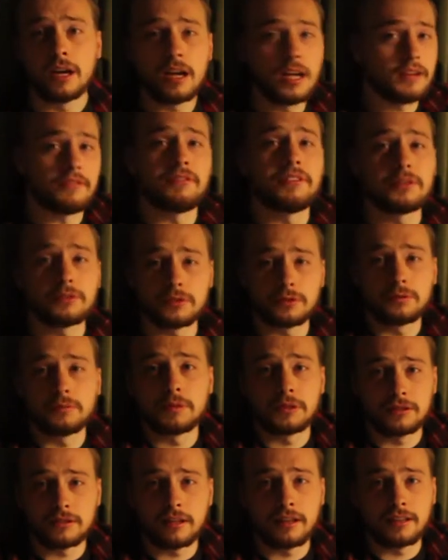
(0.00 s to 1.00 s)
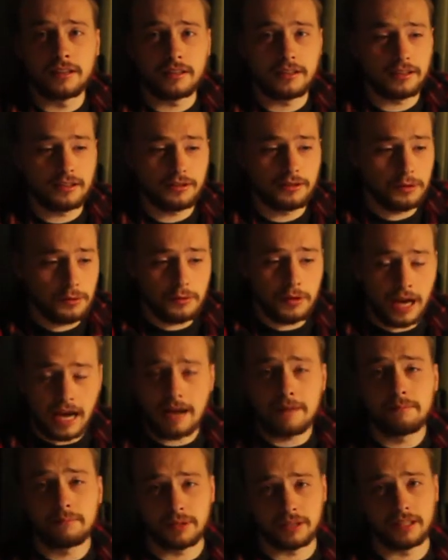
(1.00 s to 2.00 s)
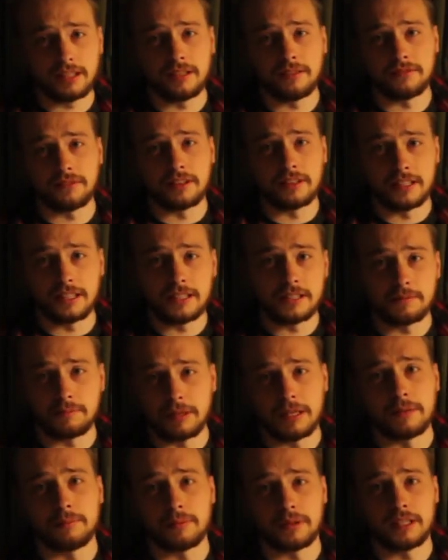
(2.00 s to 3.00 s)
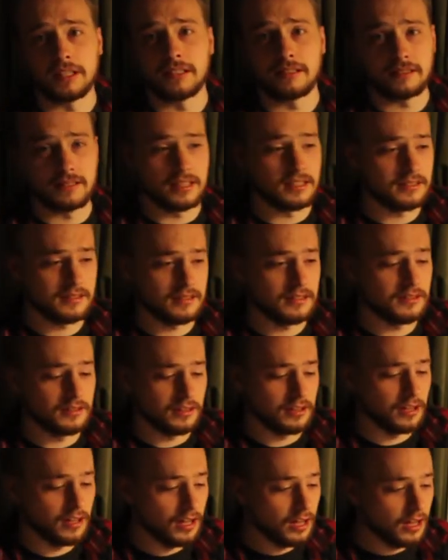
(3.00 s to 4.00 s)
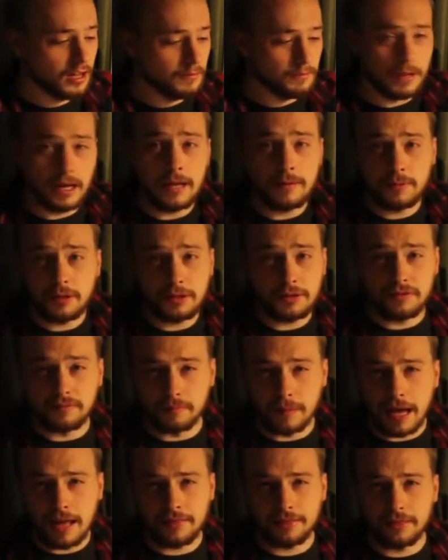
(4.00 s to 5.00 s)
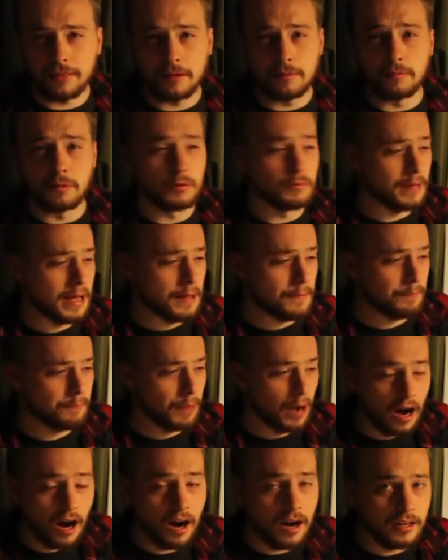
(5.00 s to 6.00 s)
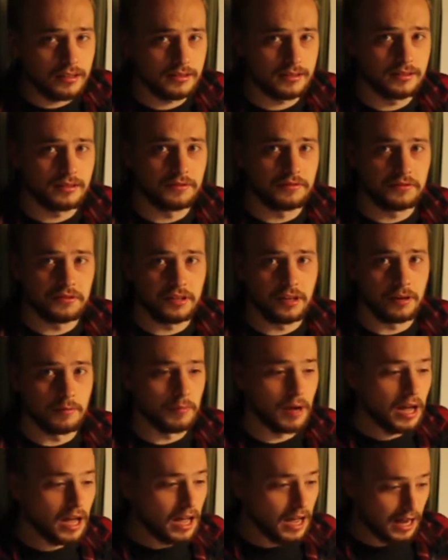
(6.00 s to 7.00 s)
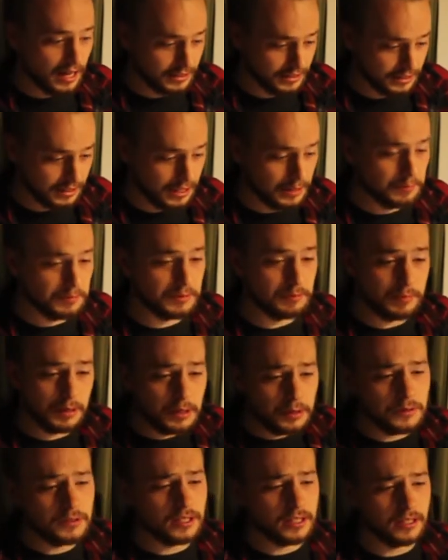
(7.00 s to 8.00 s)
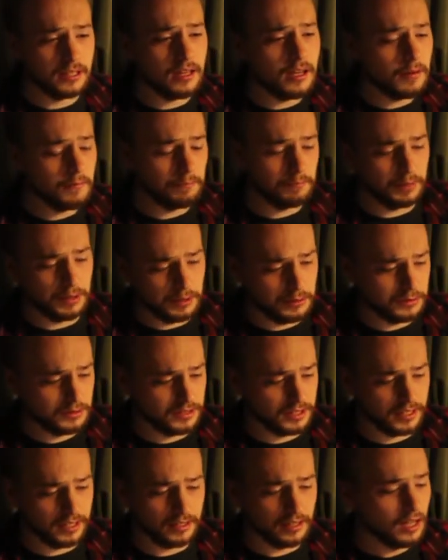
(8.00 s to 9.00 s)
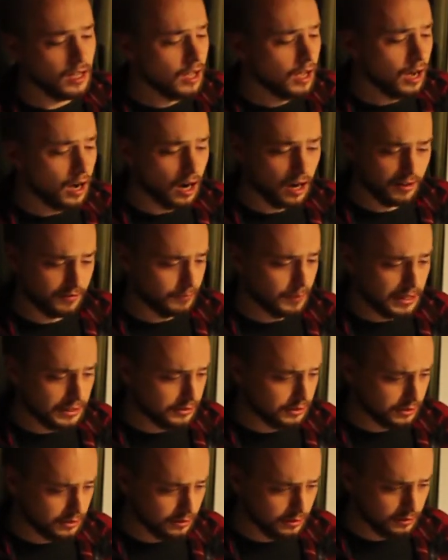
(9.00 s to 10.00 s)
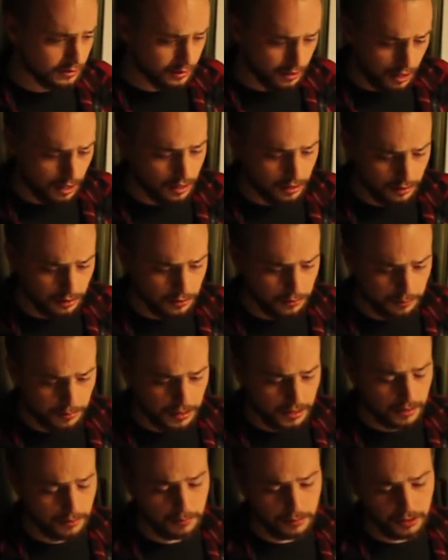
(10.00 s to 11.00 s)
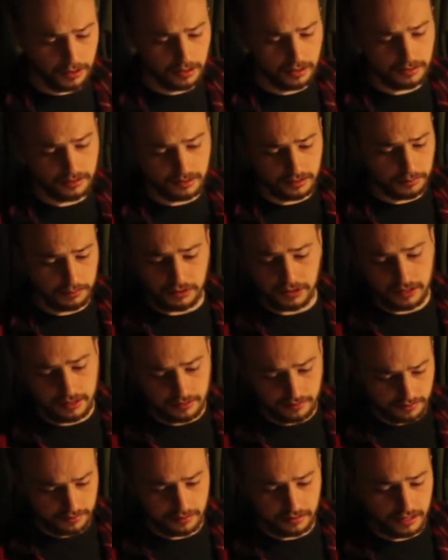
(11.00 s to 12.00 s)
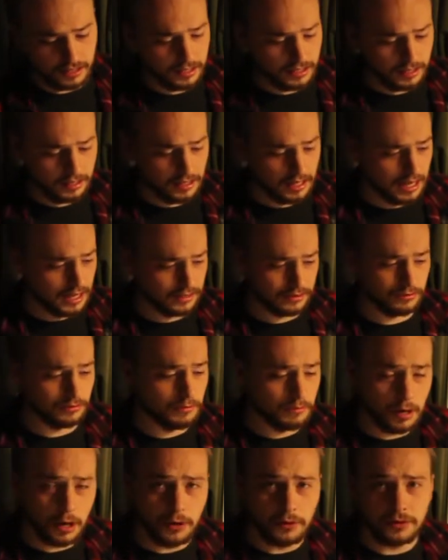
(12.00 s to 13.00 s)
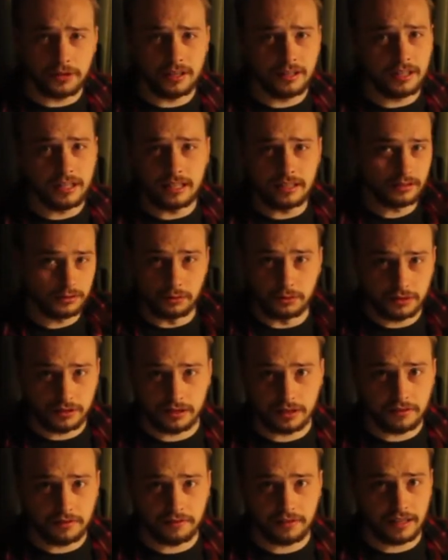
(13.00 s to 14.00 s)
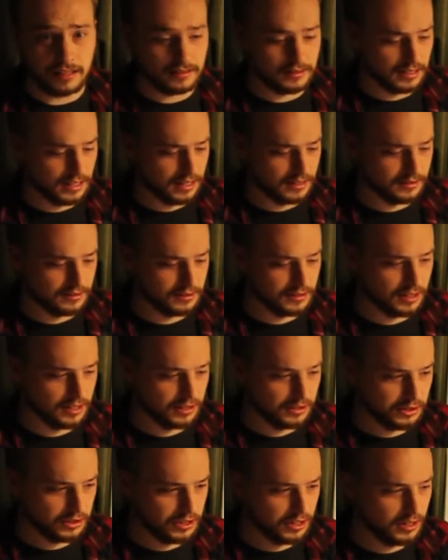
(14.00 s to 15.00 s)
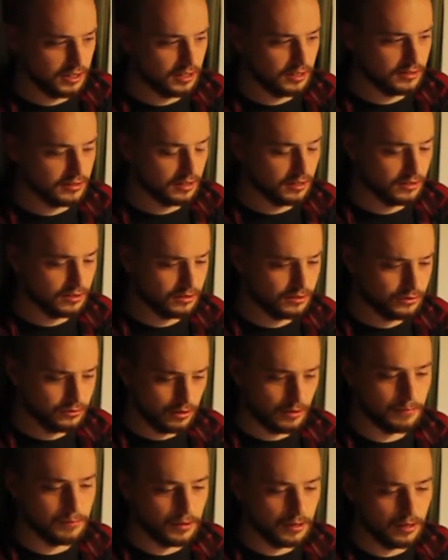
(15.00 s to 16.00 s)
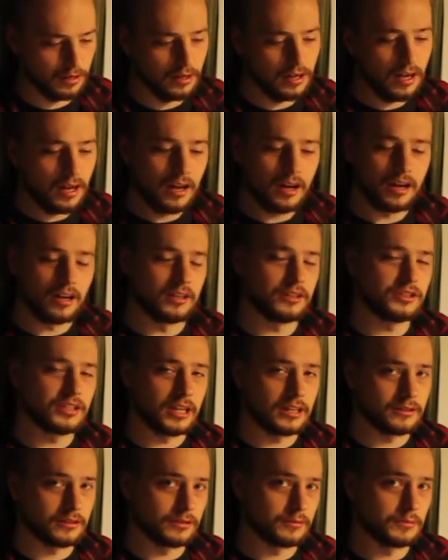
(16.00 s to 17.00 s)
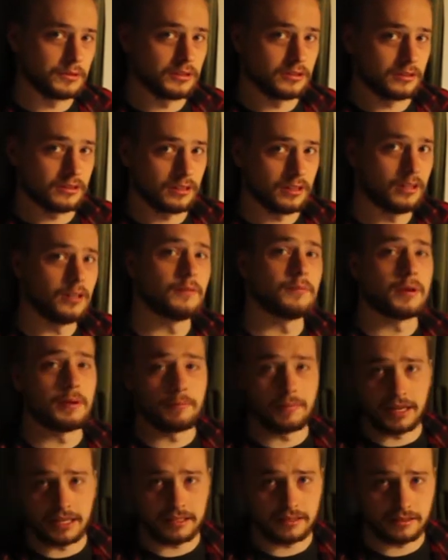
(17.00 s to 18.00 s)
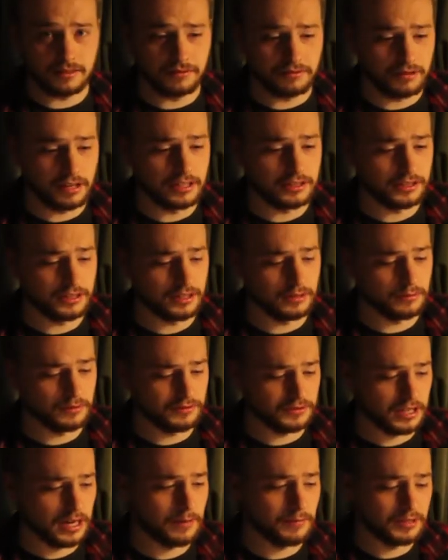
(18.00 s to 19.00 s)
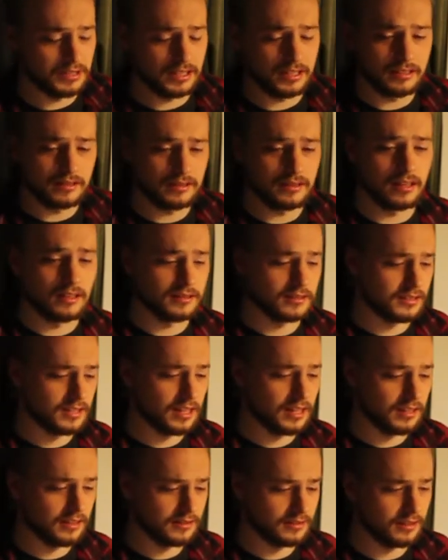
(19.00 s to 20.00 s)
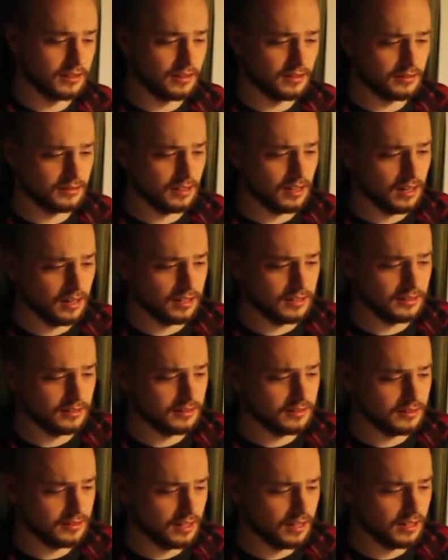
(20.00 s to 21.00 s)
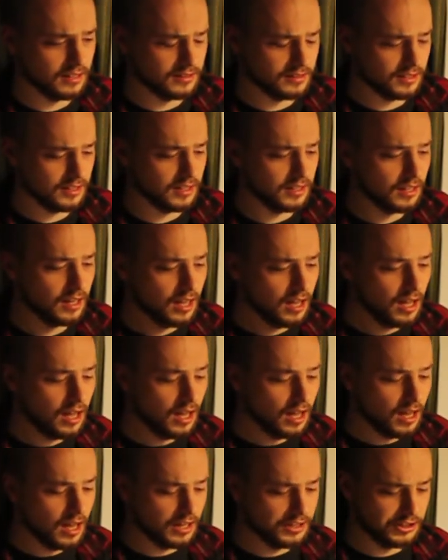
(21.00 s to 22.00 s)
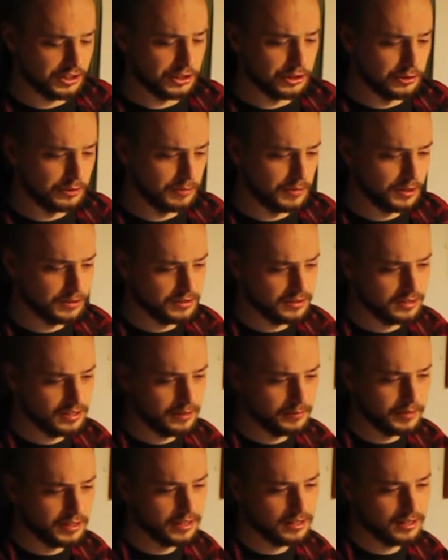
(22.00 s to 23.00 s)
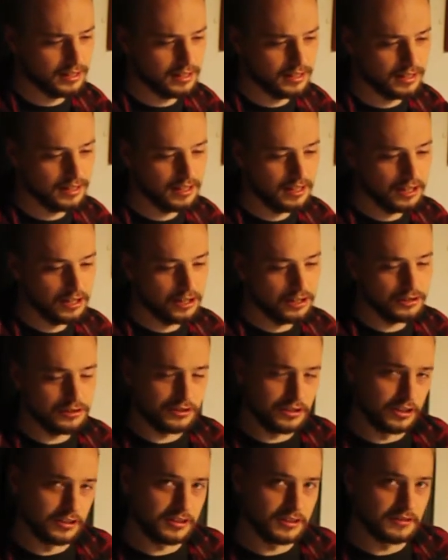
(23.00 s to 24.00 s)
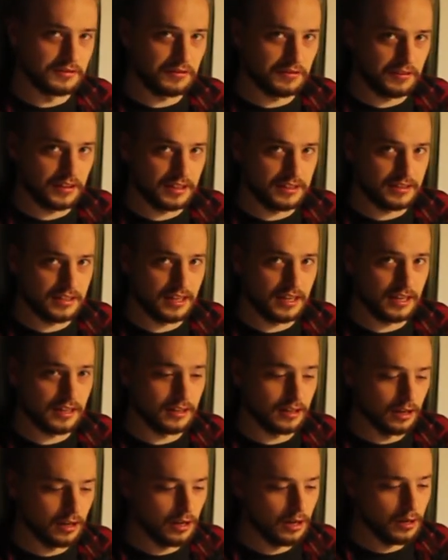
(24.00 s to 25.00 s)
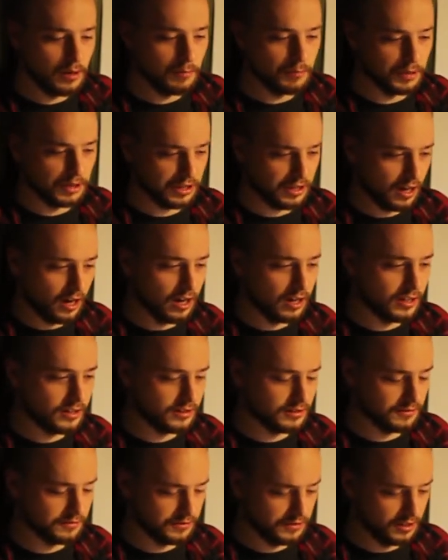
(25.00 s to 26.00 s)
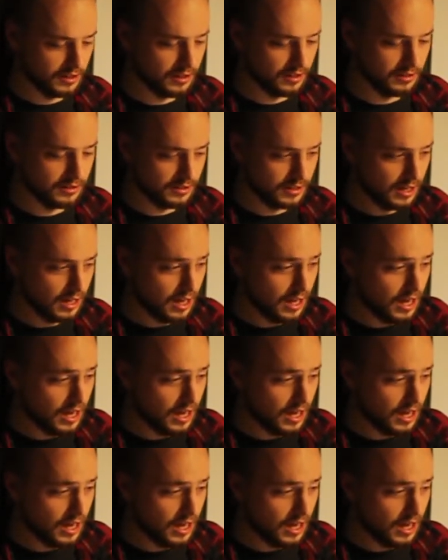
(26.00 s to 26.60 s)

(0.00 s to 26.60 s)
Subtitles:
It feels almost like you can believe that these people exist and that maybe you've met them or met parts of them, and it keeps building and building. I've mentioned Carlo B, but Sabrina Ferilli as Ramona is also fantastic. She's a stripper at a gentleman's club and makes the friendship with Jep, and he starts taking her to high society. And she almost seemingly doesn't fit in, but kind of does.